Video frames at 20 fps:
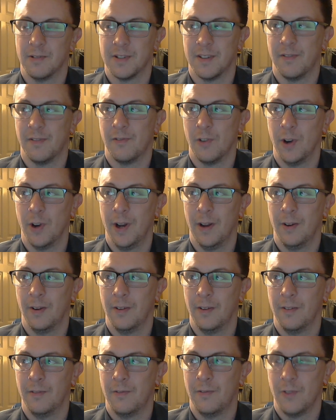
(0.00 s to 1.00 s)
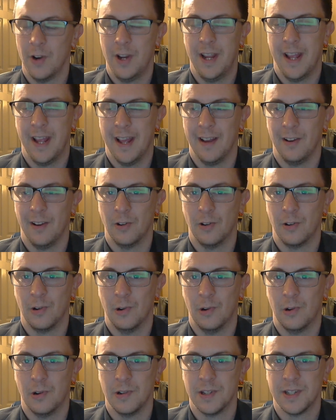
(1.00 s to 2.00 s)
it was a 3-year long
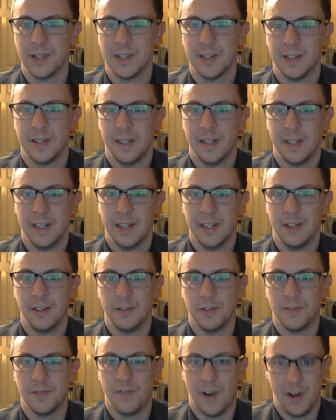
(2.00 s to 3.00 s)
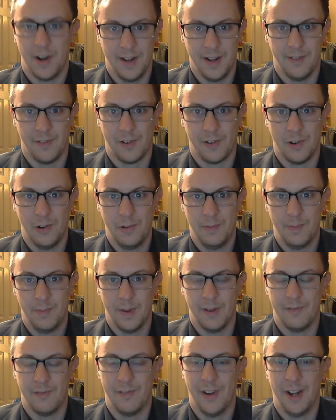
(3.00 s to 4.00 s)
course. It was very difficult
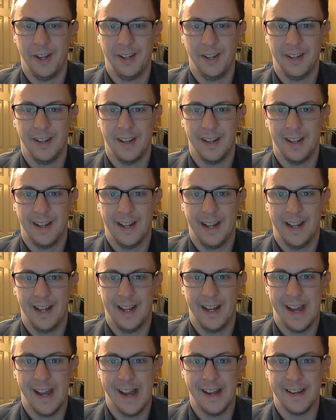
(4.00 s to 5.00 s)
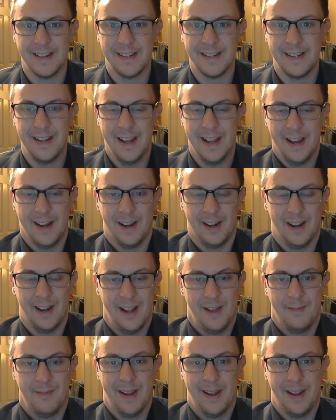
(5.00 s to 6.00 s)
but fun, and yeah,
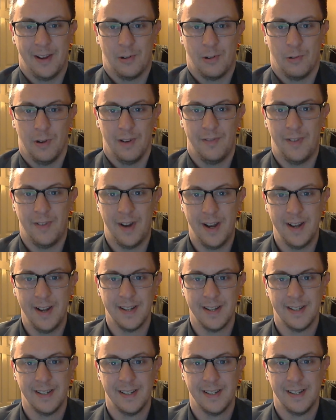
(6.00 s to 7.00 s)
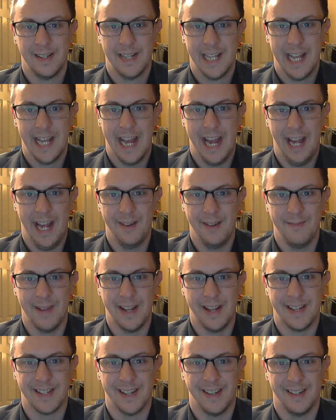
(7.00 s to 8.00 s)
I am a qualified
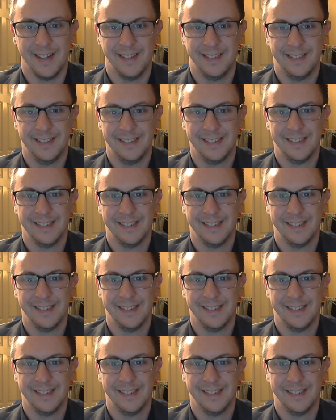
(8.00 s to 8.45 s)
animator.